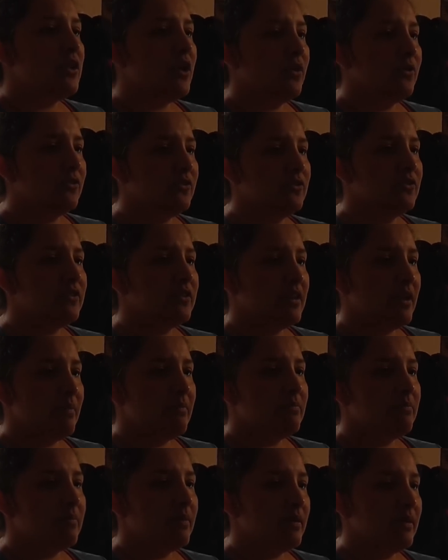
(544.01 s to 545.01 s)
those who
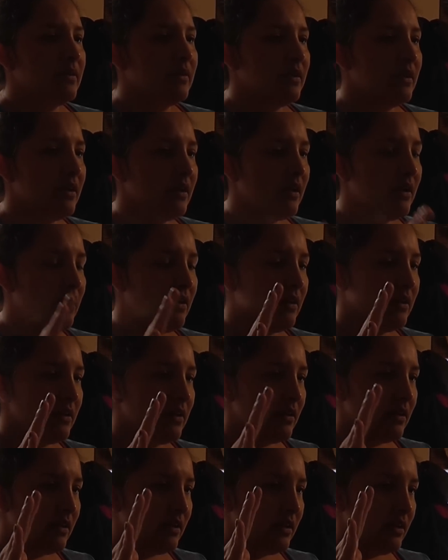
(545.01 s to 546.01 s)
step
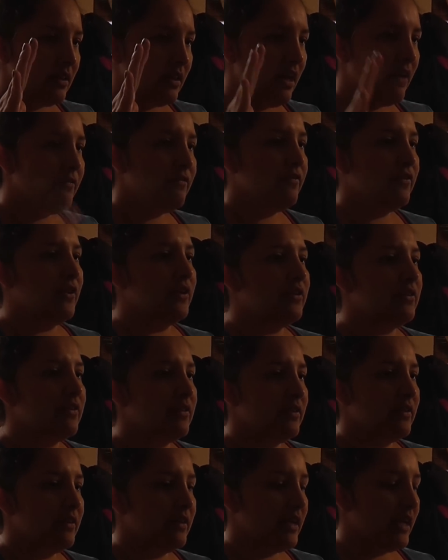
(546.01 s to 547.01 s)
a foot
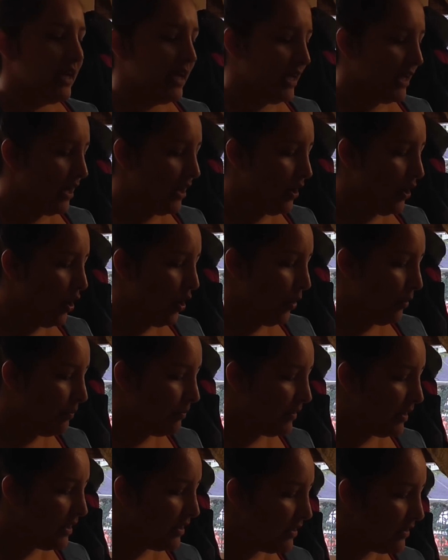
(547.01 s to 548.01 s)
in our
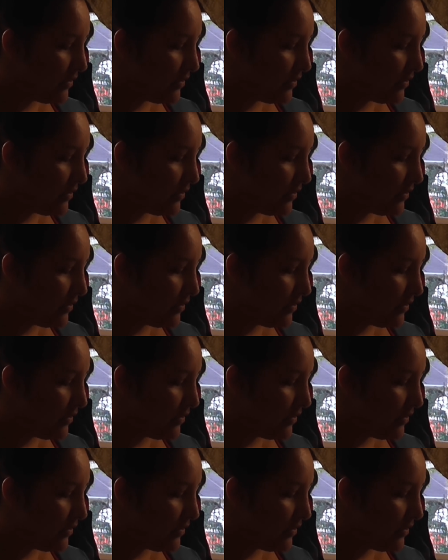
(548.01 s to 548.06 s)
home.